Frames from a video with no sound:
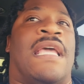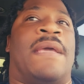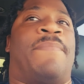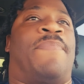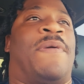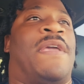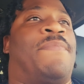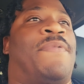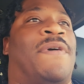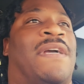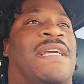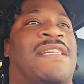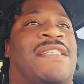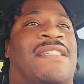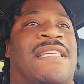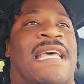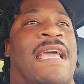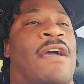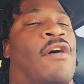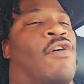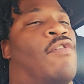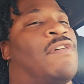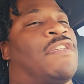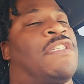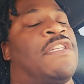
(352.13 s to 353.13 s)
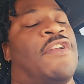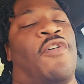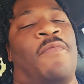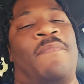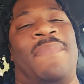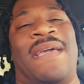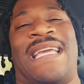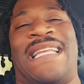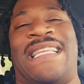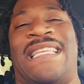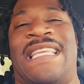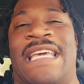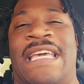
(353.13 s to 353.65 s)
people can say, oh, it's no
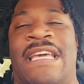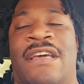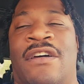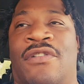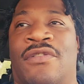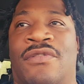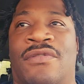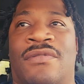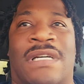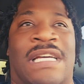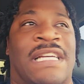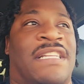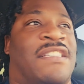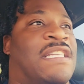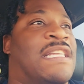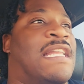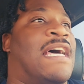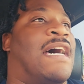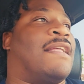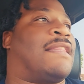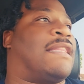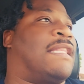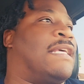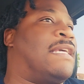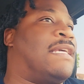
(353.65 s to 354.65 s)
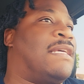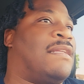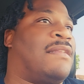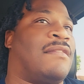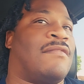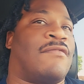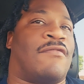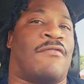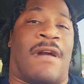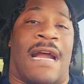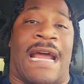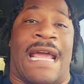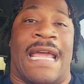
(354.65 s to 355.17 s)
big deal, it's nothing,
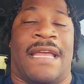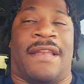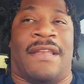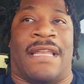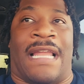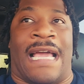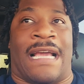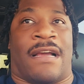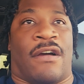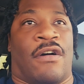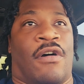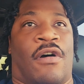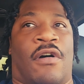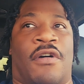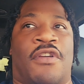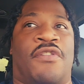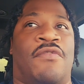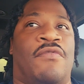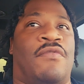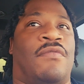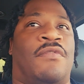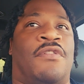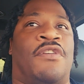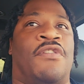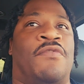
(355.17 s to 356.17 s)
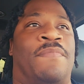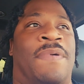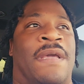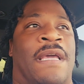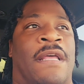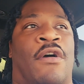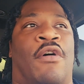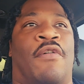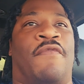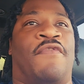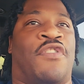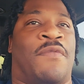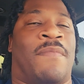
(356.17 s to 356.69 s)
right? Like, oh, you you being
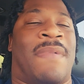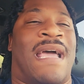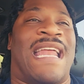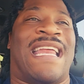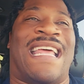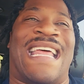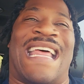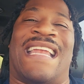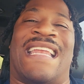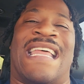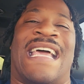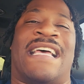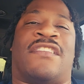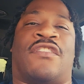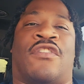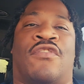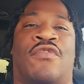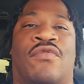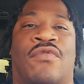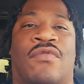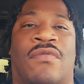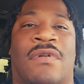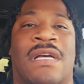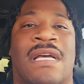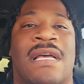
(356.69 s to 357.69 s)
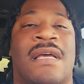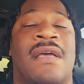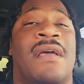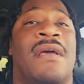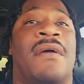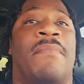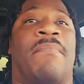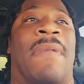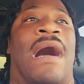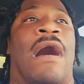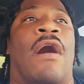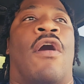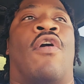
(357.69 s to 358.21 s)
overdramatic. That, that's cool.
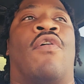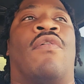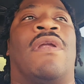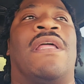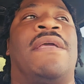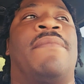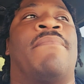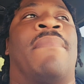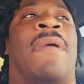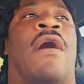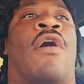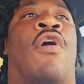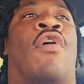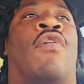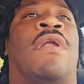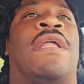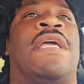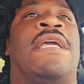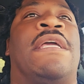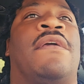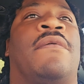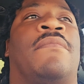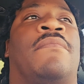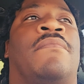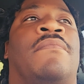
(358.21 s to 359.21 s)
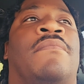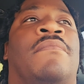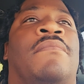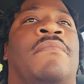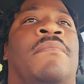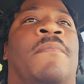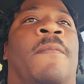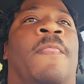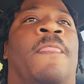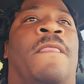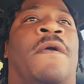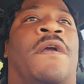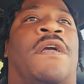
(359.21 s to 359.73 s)
My only my only
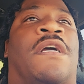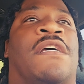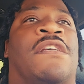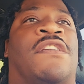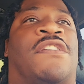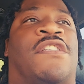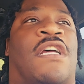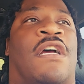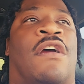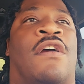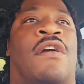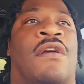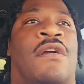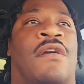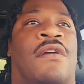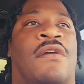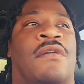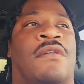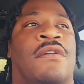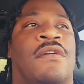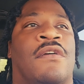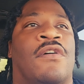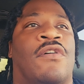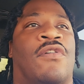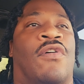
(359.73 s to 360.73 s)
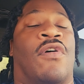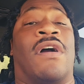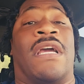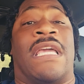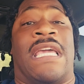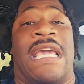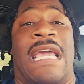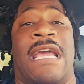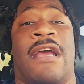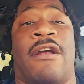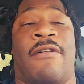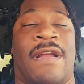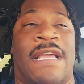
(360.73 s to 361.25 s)
concern or
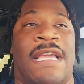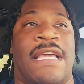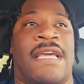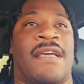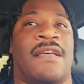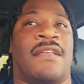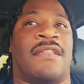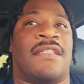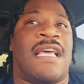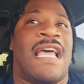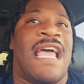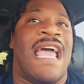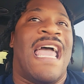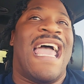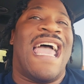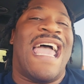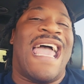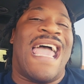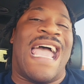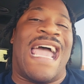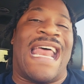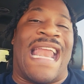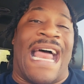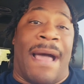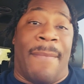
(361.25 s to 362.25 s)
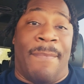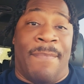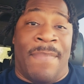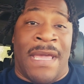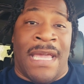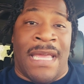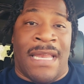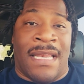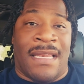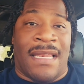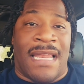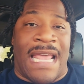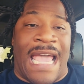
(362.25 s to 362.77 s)
care is had I
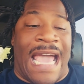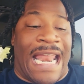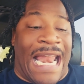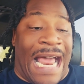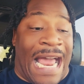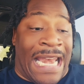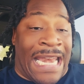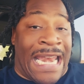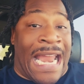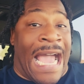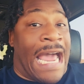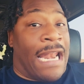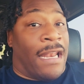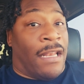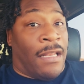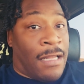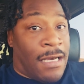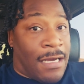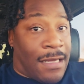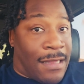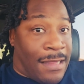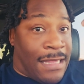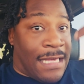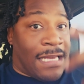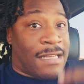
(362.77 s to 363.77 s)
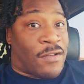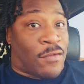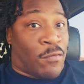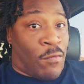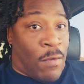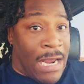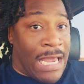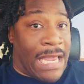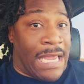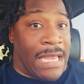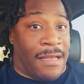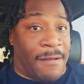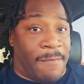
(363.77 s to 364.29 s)
been had I not looked this
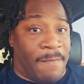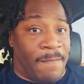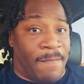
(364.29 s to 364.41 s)
way,